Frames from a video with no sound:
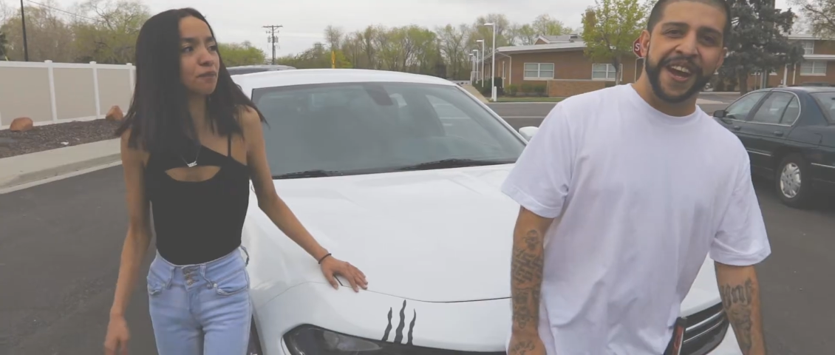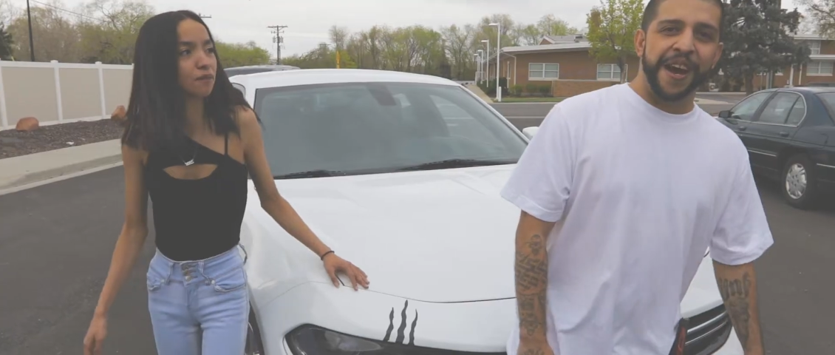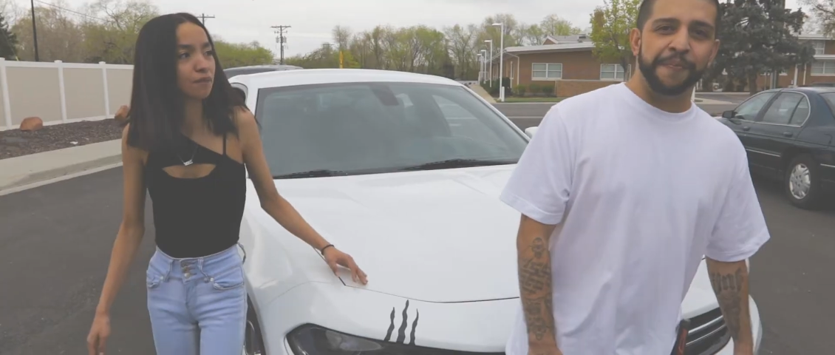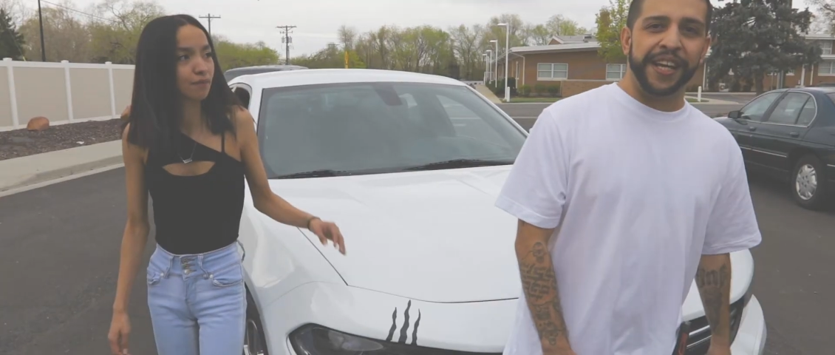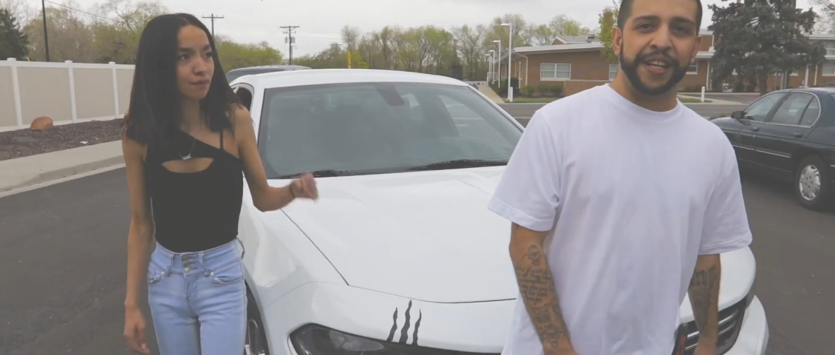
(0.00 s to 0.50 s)

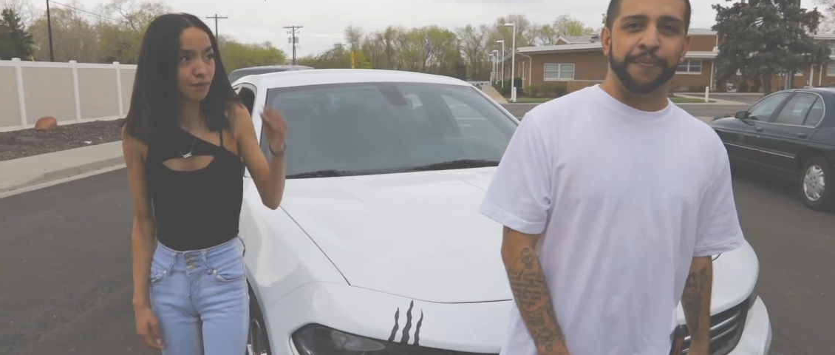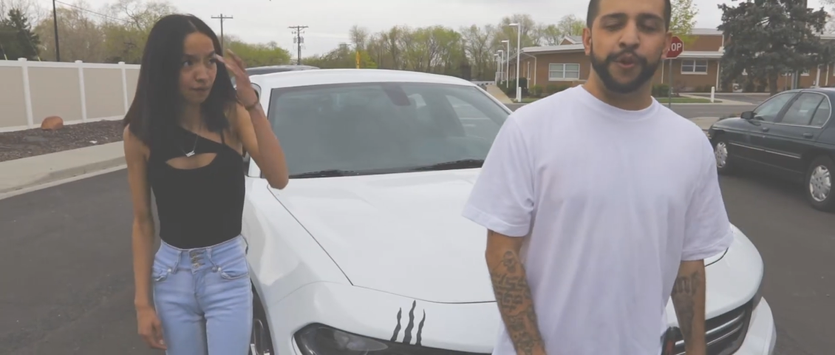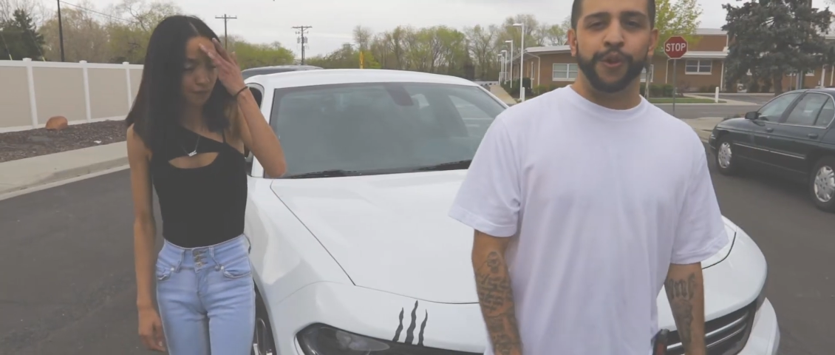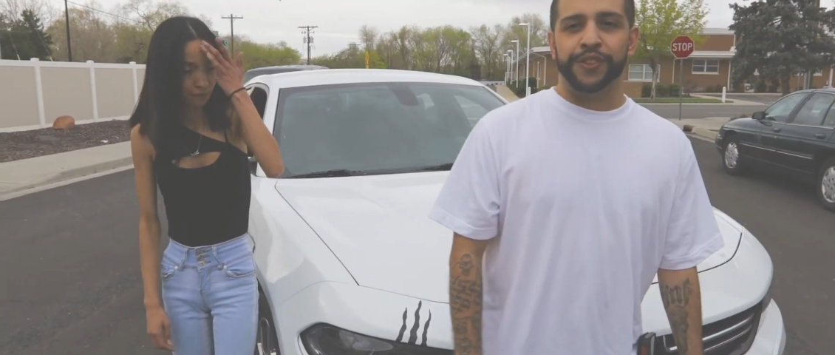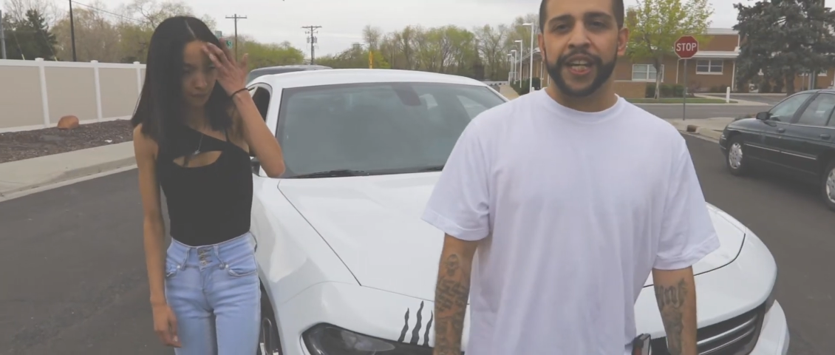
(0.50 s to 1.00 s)
Speaker 1: I'm making
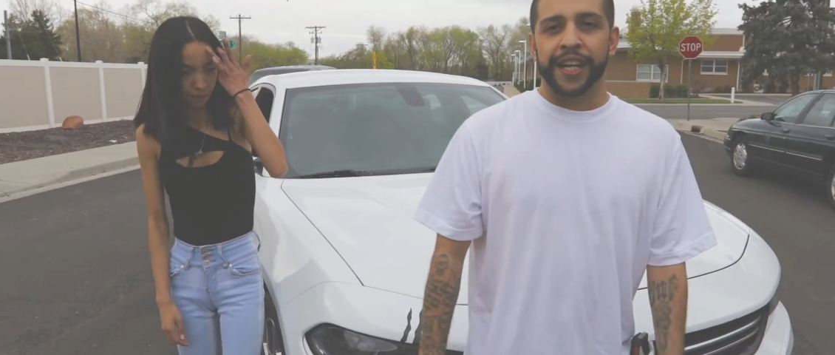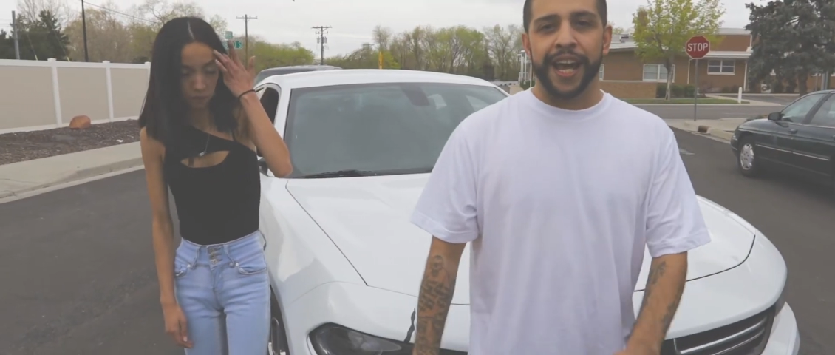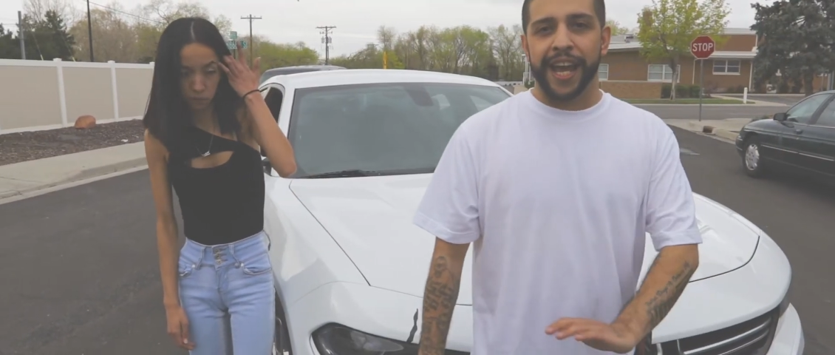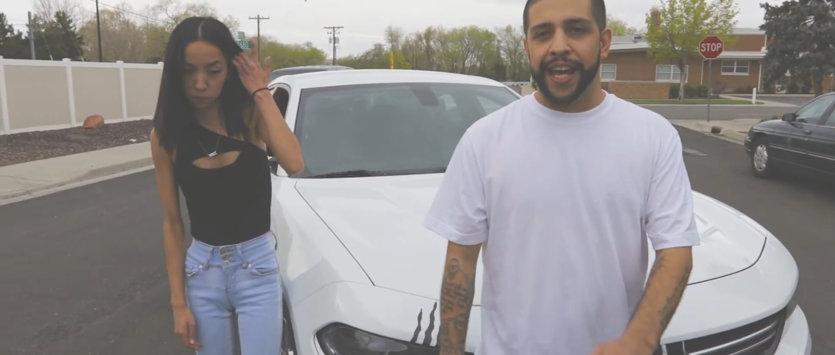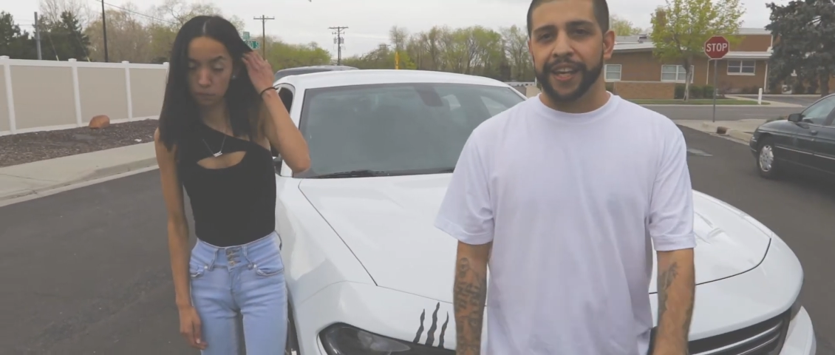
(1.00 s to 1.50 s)
moves,
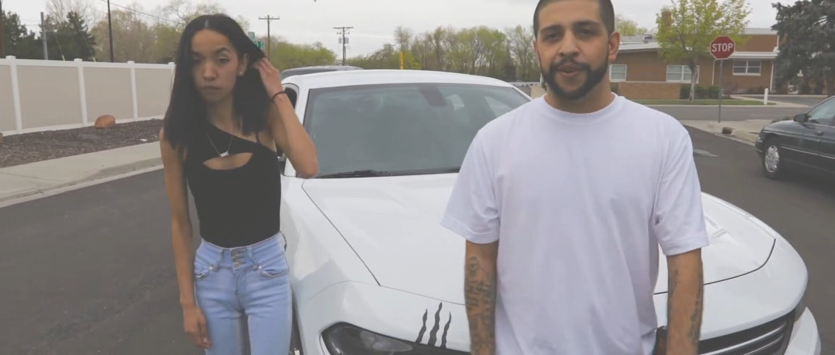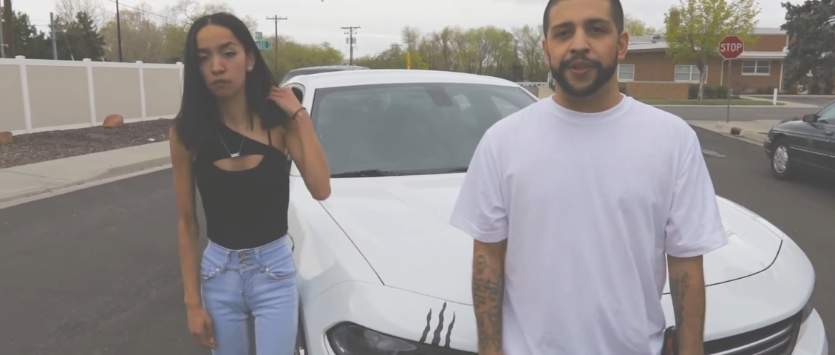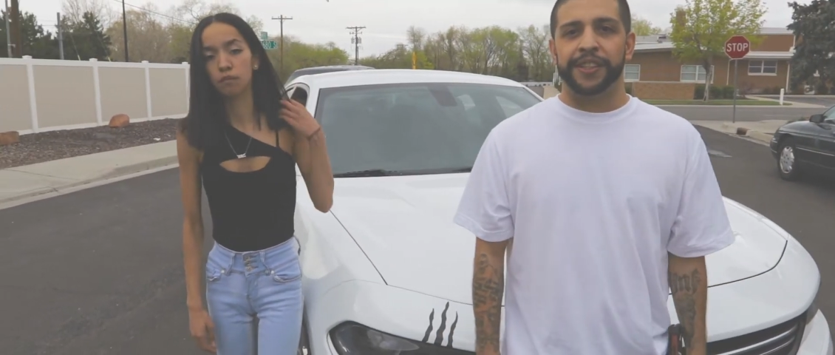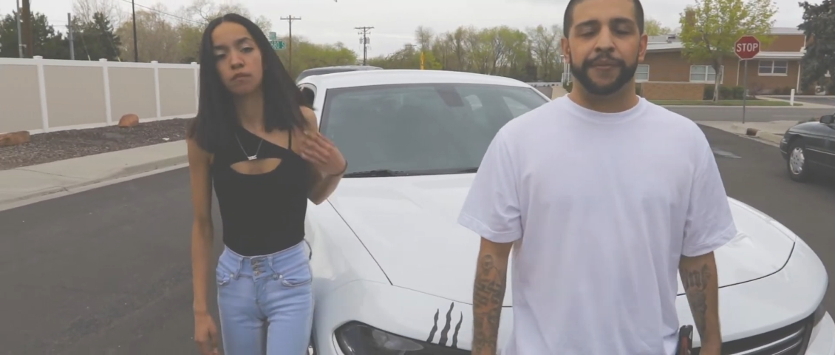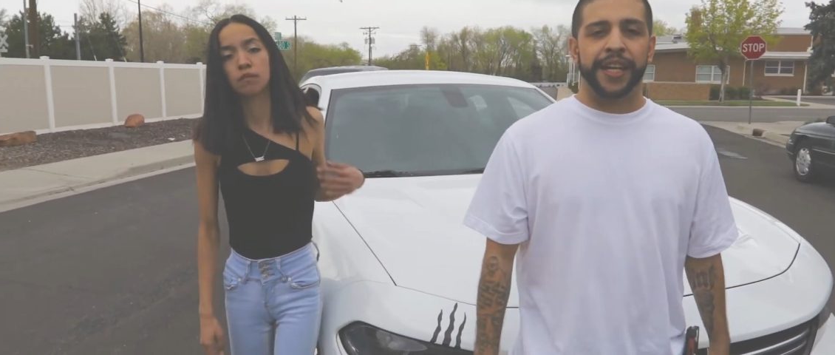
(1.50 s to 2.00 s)
not
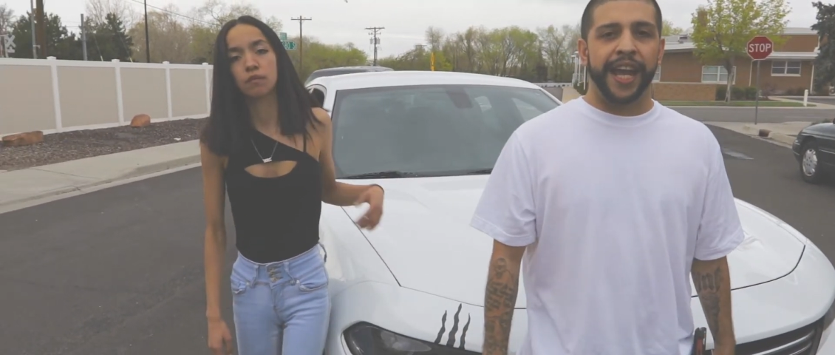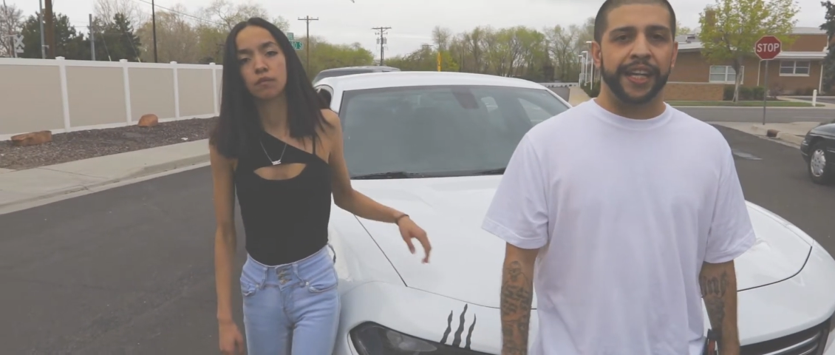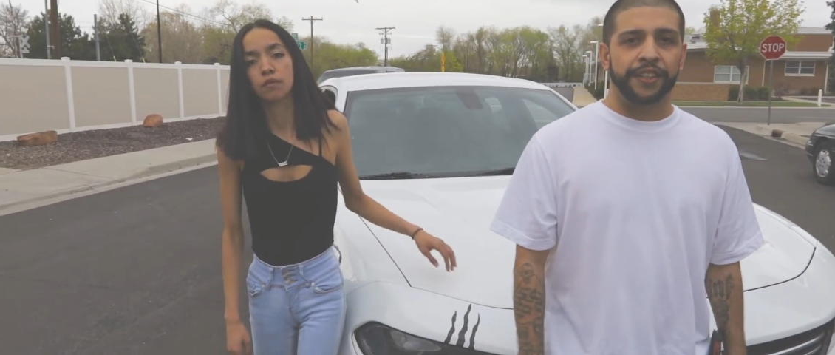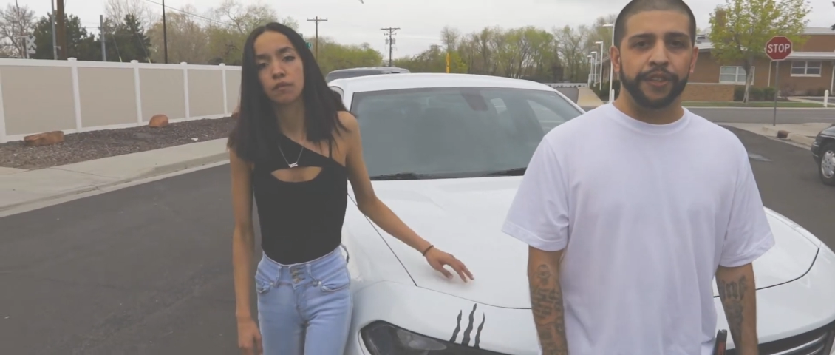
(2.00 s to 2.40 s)
hanging with the gang